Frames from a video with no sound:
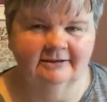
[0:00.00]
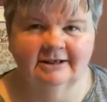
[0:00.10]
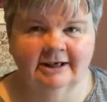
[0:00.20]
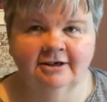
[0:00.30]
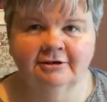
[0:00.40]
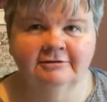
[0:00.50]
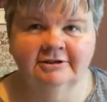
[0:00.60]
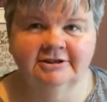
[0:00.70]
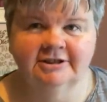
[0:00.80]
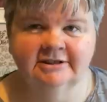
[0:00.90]

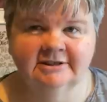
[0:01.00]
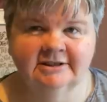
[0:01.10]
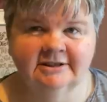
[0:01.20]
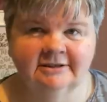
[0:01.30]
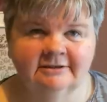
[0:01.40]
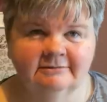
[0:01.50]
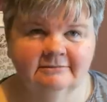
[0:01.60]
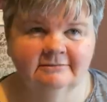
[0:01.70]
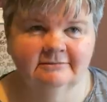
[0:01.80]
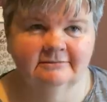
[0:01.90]
encourage you to
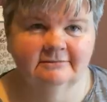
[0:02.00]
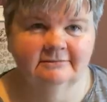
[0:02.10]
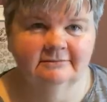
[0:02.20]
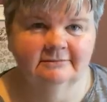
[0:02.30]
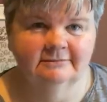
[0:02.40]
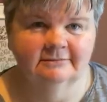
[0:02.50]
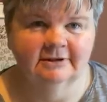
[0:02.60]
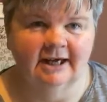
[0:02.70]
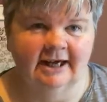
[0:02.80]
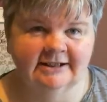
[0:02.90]

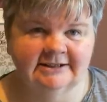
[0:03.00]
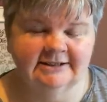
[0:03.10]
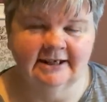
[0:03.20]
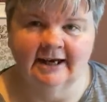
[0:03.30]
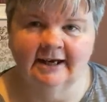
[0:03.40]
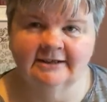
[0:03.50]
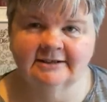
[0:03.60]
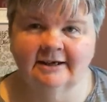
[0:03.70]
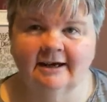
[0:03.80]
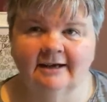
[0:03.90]
exercise
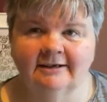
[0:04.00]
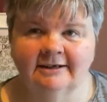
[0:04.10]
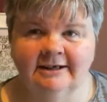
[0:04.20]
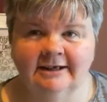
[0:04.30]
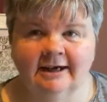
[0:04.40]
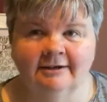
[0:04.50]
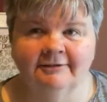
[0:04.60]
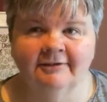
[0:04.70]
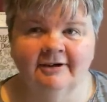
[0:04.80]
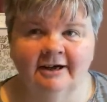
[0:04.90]
and eat
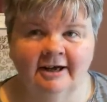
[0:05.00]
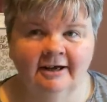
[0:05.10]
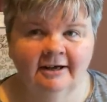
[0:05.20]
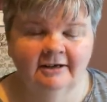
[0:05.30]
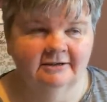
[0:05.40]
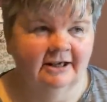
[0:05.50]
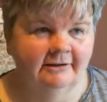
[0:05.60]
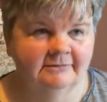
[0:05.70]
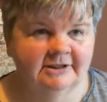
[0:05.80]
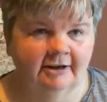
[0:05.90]
healthy,
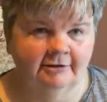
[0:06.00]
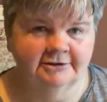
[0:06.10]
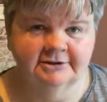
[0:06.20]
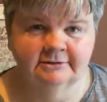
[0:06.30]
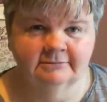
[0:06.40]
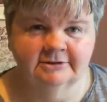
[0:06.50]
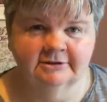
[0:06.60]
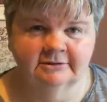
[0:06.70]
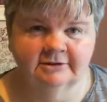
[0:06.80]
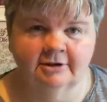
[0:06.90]
and
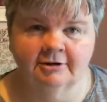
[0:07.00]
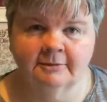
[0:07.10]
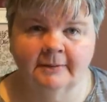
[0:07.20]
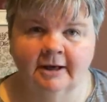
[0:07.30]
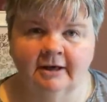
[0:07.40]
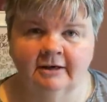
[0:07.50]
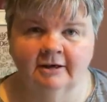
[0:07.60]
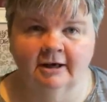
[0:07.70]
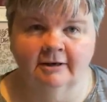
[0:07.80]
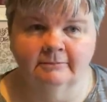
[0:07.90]
talk about
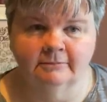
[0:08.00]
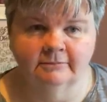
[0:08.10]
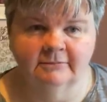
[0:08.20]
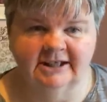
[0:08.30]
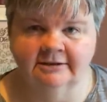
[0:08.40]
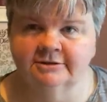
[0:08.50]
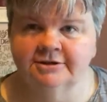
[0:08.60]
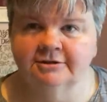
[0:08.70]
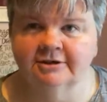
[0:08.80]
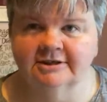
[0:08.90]
hidden
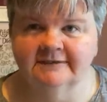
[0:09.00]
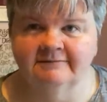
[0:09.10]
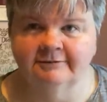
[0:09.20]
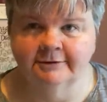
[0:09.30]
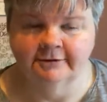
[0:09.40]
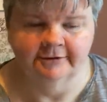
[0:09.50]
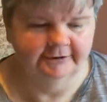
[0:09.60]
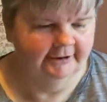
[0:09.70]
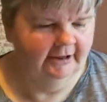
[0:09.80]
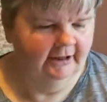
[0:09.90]
sugars in food,
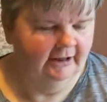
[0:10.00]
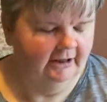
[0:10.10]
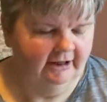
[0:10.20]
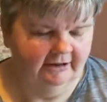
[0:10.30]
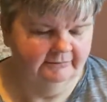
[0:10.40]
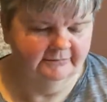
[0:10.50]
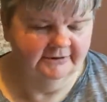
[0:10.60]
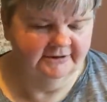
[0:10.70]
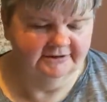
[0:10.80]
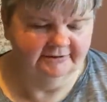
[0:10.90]

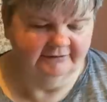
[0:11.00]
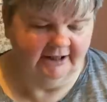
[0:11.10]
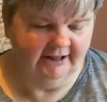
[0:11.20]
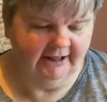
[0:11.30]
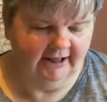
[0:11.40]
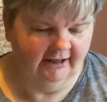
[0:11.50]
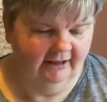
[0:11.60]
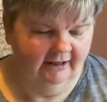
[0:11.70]
stuff like that.